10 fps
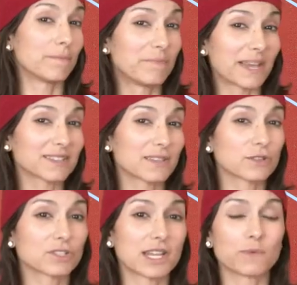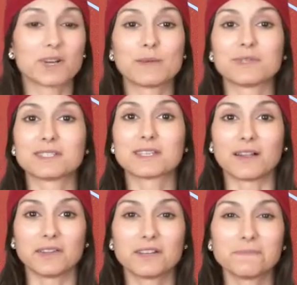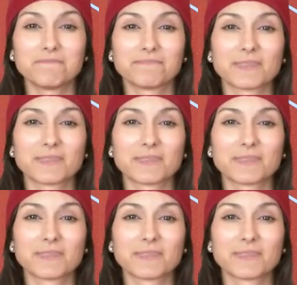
to best understand what he was telling them,